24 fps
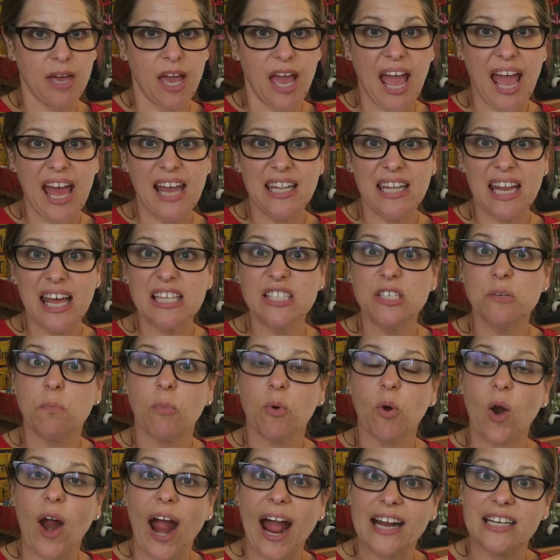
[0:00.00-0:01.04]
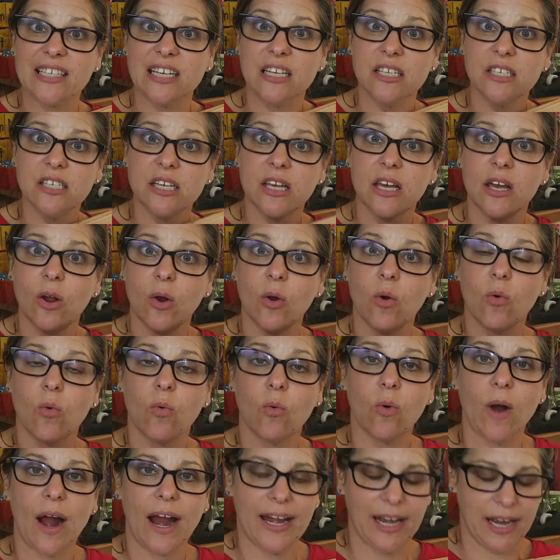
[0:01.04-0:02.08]
And let's practice
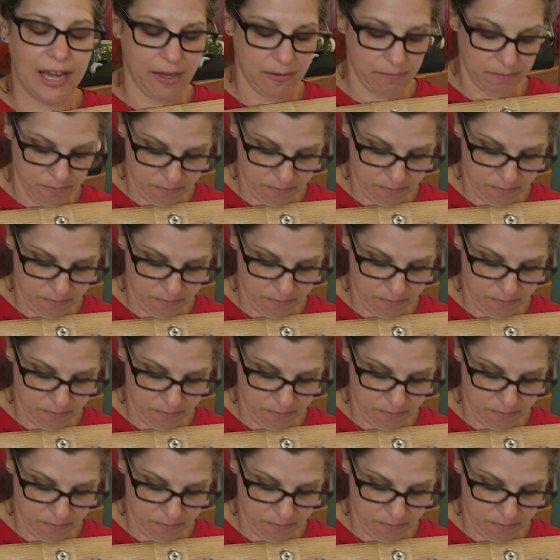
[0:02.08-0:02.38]
writing.